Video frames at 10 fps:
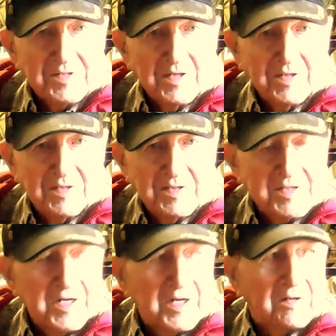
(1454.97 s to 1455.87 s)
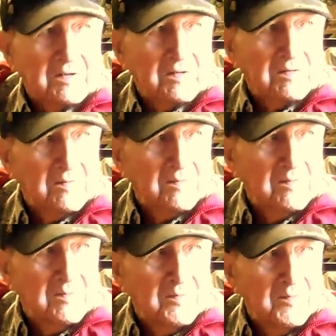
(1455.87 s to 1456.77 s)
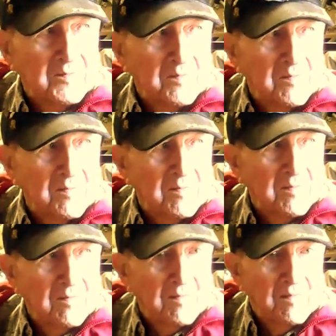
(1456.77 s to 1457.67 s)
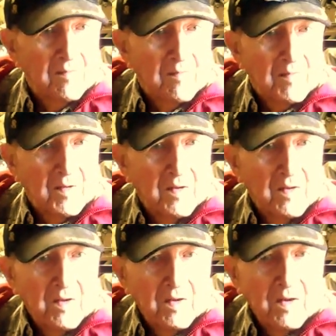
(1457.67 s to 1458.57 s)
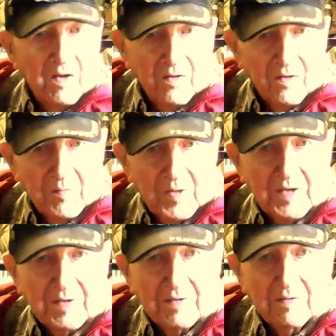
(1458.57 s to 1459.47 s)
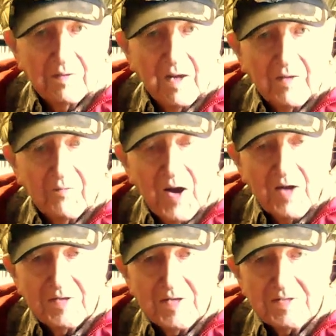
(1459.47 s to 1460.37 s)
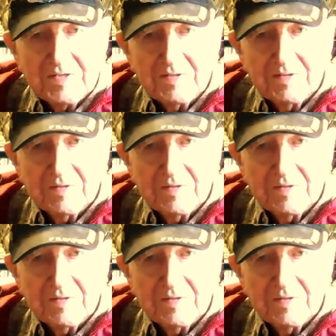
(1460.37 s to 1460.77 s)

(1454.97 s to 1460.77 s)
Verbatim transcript: and a stick. But it's a little bit bigger plane. A little bit. You got a round engine.